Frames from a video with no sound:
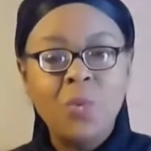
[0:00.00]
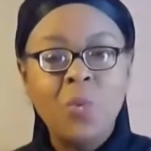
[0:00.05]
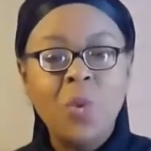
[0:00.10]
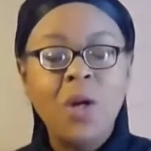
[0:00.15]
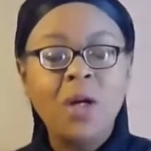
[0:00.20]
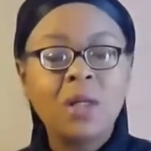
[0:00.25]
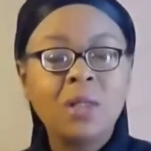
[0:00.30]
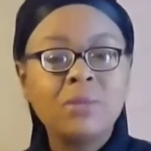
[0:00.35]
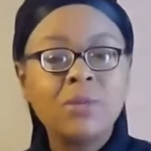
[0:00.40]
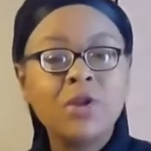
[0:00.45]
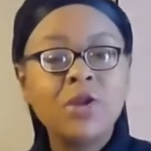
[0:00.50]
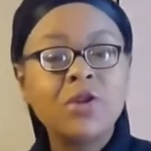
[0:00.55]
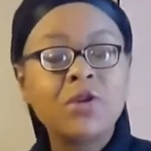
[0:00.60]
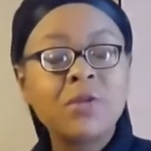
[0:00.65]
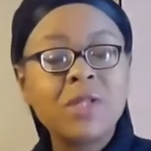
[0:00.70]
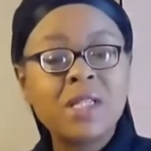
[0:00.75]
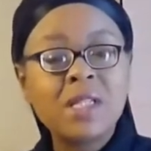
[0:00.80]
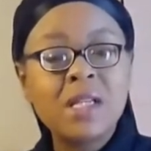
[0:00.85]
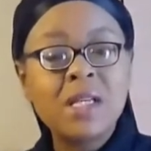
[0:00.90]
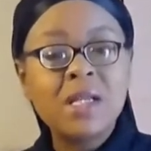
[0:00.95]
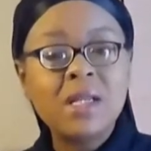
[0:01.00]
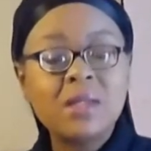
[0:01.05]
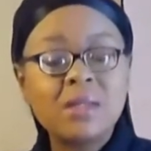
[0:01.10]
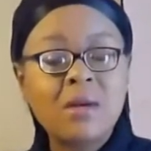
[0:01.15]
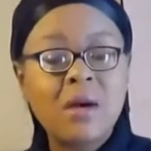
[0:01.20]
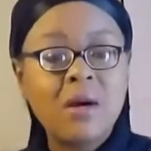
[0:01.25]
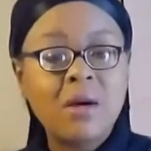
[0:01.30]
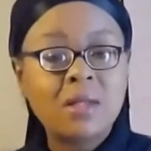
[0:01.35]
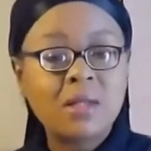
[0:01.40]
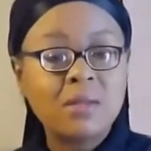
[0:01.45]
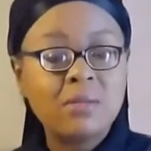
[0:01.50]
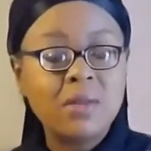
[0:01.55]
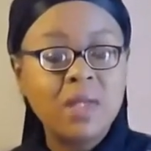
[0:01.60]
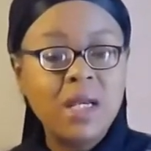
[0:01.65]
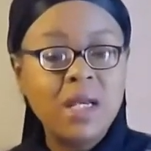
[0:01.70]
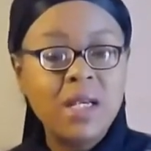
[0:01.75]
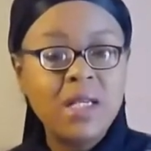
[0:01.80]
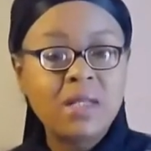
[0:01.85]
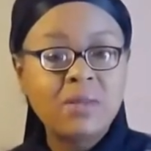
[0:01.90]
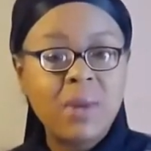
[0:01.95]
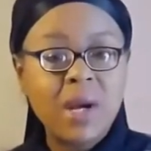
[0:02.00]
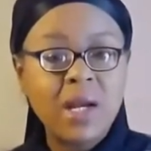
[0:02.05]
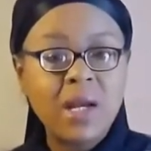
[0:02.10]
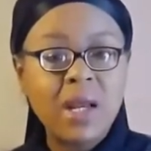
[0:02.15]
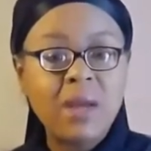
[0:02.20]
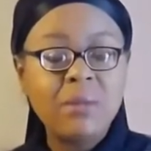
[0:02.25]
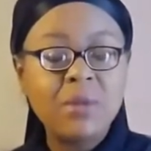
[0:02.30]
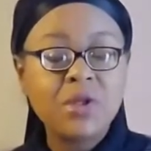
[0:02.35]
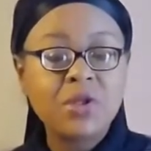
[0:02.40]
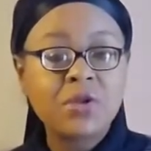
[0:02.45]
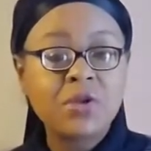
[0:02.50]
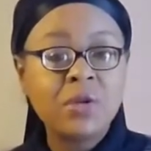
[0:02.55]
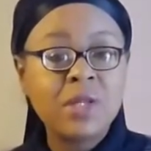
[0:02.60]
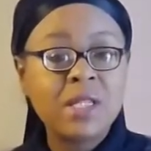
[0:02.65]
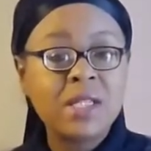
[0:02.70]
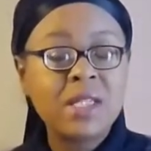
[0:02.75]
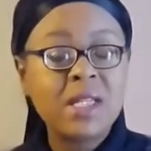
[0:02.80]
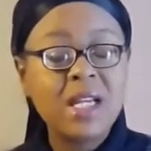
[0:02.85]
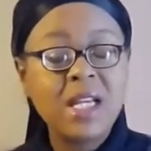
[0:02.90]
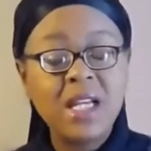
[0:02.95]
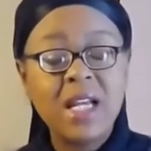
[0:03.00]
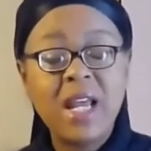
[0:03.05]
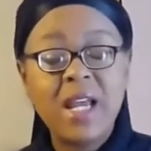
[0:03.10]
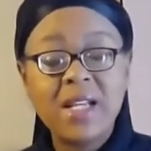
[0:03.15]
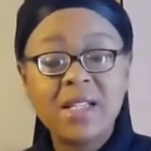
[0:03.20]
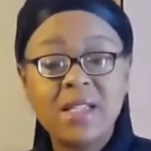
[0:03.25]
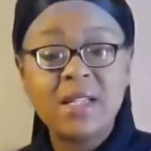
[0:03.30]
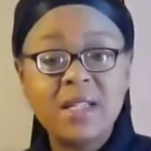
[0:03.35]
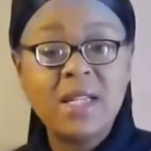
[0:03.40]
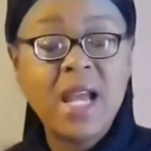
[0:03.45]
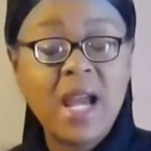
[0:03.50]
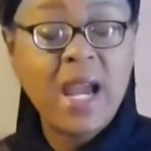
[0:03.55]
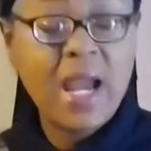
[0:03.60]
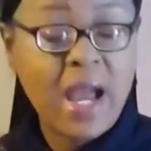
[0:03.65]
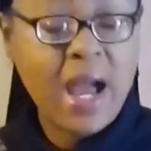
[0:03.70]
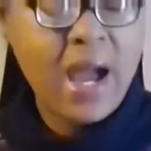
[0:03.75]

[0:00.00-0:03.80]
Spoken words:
Welcome to Christine's Awesome Things. My name is Christine, and today